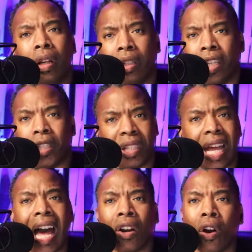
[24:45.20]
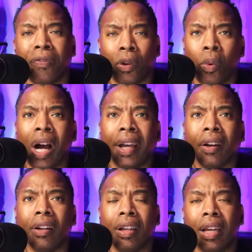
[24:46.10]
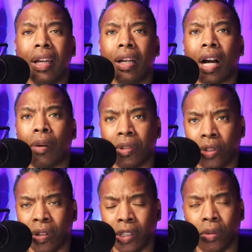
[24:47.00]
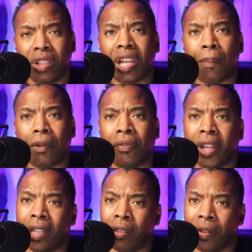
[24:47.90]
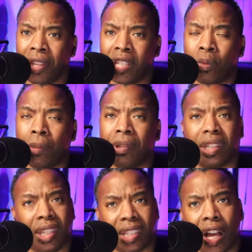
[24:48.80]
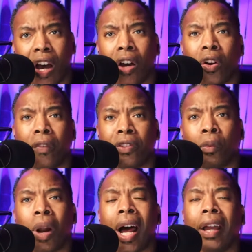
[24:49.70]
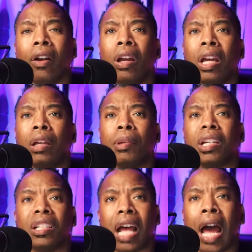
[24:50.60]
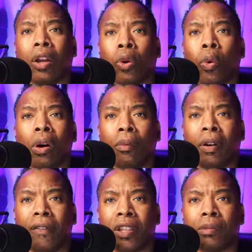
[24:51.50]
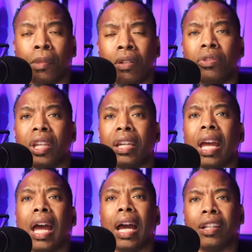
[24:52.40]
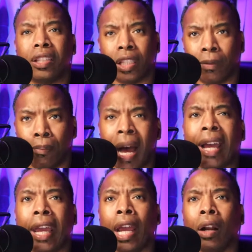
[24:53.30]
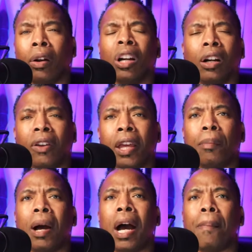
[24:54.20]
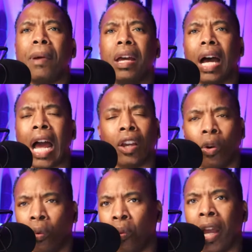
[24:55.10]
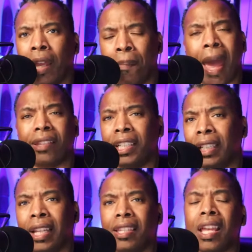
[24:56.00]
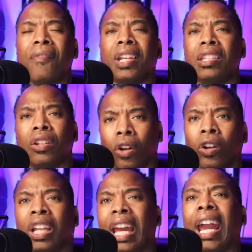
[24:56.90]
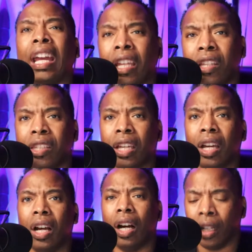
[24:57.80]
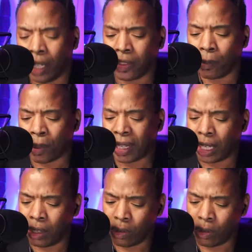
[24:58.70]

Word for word: this was hot off the wire. I was going to do a separate video on this one, but this is hot off the wire because I grew up with his music. This is my era of hip hop. I go way back to the late 70s and early 80s. Another breaking news